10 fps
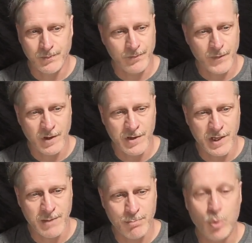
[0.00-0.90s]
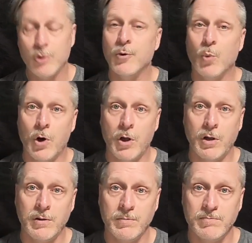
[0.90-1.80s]
The border
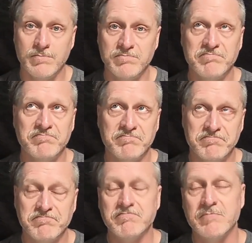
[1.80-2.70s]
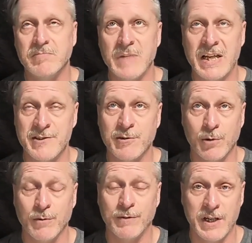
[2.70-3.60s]
wall, as the crow
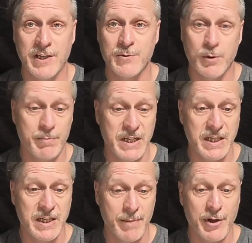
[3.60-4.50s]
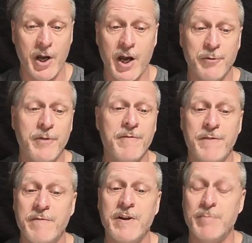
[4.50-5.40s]
flies, would be about
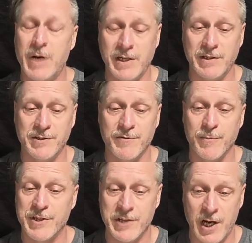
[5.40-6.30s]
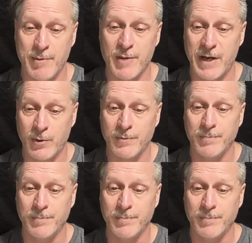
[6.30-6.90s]
150 miles from the top of the mountain.